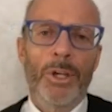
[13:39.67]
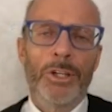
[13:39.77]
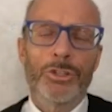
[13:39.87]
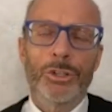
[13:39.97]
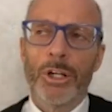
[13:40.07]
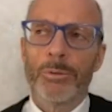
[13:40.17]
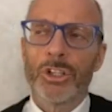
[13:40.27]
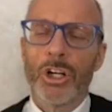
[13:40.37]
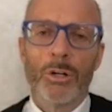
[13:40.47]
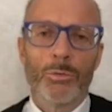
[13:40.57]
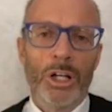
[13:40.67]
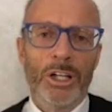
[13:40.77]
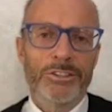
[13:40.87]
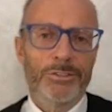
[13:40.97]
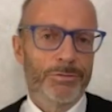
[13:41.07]
Julie, I would call it
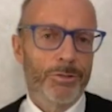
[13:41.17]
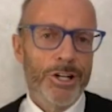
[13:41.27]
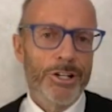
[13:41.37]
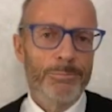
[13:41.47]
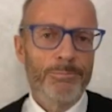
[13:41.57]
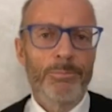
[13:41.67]
relative freedom.